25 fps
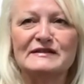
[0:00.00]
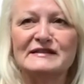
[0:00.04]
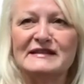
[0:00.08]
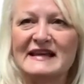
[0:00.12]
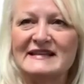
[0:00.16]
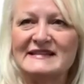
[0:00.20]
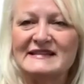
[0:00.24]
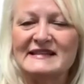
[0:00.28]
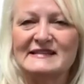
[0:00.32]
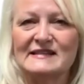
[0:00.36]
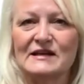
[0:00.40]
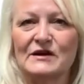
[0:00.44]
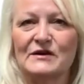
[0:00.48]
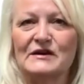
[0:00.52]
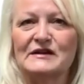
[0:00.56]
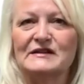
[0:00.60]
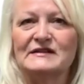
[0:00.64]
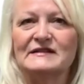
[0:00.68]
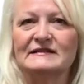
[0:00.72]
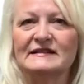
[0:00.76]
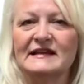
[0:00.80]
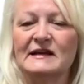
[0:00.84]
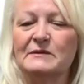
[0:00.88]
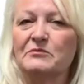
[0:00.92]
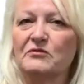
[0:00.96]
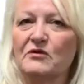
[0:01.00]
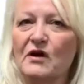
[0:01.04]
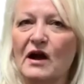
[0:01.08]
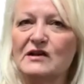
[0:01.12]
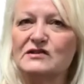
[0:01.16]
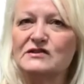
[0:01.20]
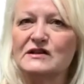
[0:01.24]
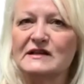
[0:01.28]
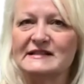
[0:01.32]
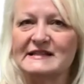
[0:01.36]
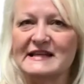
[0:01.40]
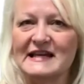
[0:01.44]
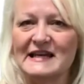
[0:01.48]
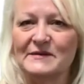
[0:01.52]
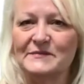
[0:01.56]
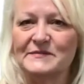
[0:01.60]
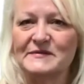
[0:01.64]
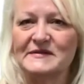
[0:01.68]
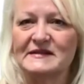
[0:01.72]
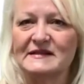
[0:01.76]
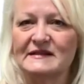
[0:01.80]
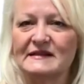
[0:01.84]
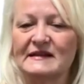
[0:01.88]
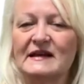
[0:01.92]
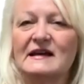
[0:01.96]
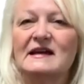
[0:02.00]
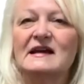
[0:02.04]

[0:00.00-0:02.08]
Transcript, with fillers: necessary to lead project teams